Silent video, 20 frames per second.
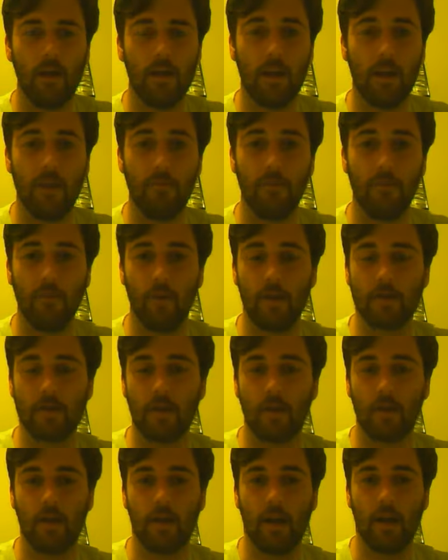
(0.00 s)
Death Before
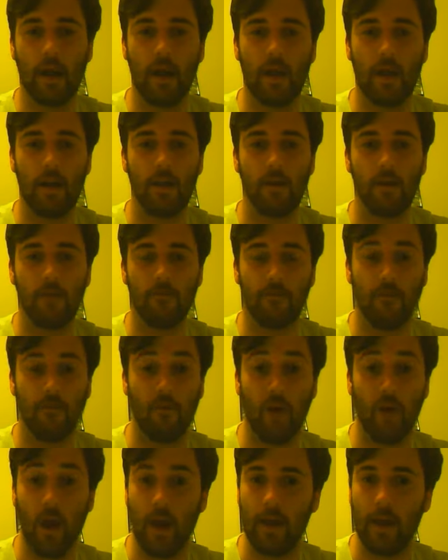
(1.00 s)
Dishonor 9
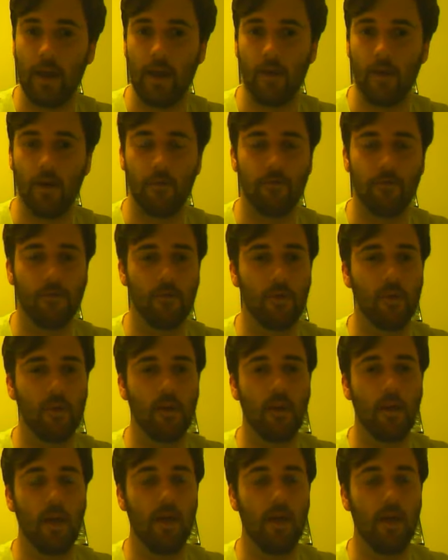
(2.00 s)
Friday, hopefully.